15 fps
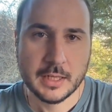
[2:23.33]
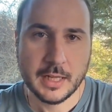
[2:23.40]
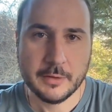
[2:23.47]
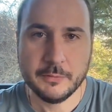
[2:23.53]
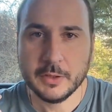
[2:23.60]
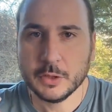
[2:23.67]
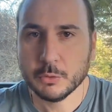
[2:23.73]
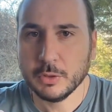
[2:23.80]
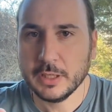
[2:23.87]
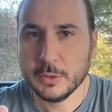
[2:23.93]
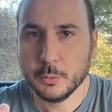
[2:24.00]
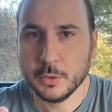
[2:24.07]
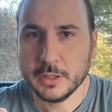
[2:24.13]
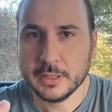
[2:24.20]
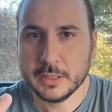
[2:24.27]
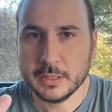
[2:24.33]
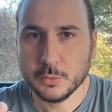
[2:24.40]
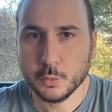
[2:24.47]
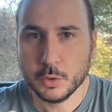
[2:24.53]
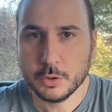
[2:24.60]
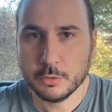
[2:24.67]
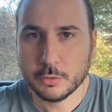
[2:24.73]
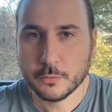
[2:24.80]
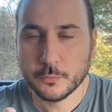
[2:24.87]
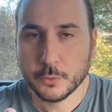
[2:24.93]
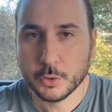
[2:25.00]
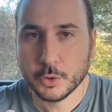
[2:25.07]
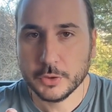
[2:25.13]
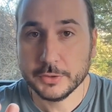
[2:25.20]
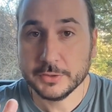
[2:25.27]
I think really we look
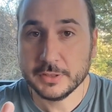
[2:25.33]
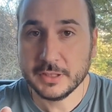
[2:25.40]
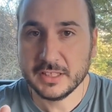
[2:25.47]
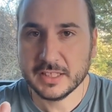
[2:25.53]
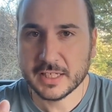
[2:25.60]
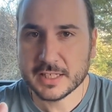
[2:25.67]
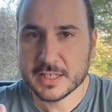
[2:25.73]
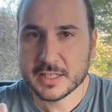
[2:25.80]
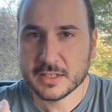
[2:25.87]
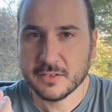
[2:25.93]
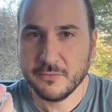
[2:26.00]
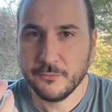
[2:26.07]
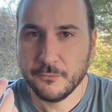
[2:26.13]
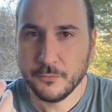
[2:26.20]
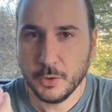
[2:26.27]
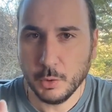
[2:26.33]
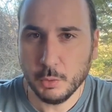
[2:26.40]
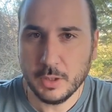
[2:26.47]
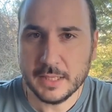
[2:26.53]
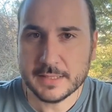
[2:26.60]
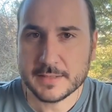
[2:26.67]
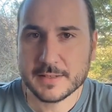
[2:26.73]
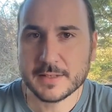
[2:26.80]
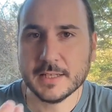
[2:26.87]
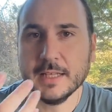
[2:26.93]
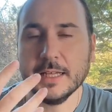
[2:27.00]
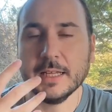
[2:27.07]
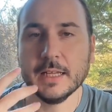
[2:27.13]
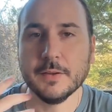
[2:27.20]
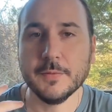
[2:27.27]
for tea that's flowless
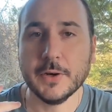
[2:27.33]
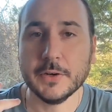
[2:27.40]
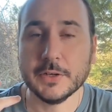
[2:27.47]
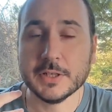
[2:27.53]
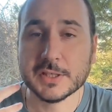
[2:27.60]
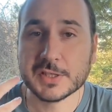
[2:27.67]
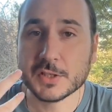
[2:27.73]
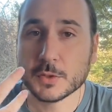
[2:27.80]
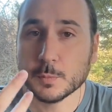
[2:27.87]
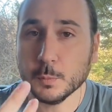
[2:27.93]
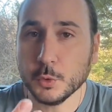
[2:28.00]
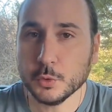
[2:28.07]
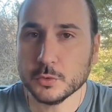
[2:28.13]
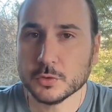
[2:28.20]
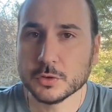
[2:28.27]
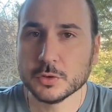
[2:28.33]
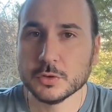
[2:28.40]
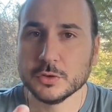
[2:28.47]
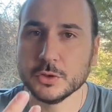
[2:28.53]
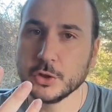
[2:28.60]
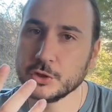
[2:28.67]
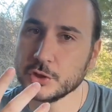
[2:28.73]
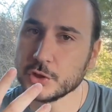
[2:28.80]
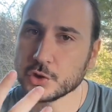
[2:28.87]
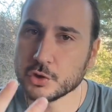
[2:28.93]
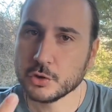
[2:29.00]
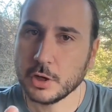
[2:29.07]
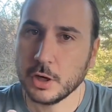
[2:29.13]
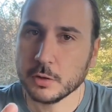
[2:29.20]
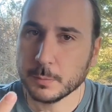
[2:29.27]
and very smooth, not just
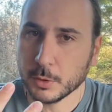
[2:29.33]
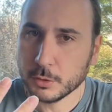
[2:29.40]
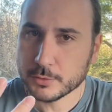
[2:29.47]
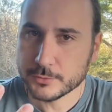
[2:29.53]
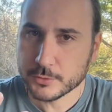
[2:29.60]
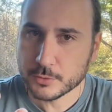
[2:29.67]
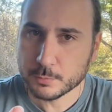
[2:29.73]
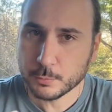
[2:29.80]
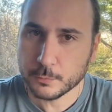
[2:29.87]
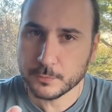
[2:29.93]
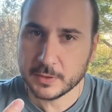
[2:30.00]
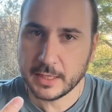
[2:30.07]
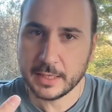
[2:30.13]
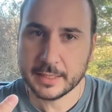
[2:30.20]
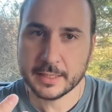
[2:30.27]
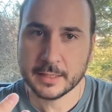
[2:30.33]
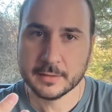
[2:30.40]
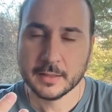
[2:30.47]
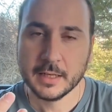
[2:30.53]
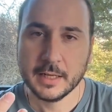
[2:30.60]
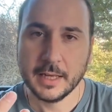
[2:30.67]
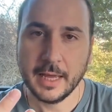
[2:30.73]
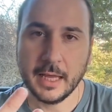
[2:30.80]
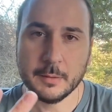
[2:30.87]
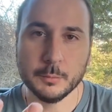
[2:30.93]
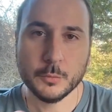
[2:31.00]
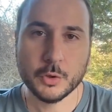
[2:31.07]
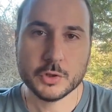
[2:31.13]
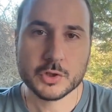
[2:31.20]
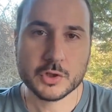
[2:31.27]
strong, but also smooth and elegant. And
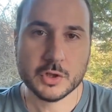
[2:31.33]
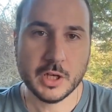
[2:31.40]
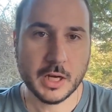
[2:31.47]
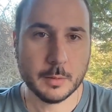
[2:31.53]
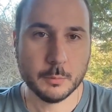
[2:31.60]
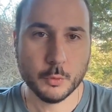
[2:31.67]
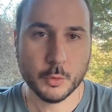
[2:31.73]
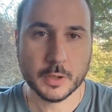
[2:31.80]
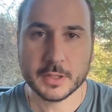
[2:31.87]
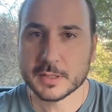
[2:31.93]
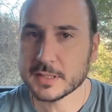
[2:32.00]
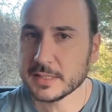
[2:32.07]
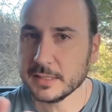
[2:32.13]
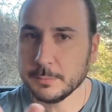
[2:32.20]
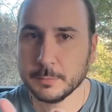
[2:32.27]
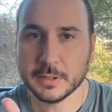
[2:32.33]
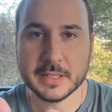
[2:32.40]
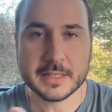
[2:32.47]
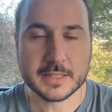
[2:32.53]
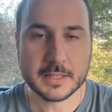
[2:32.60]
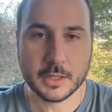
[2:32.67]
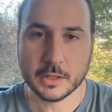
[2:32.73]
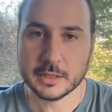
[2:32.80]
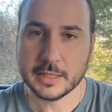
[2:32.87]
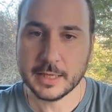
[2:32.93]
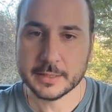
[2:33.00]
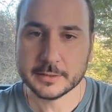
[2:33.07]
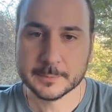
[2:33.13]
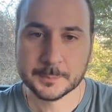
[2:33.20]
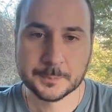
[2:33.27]
most young Puerh simply is not
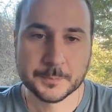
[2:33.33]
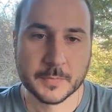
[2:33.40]
that.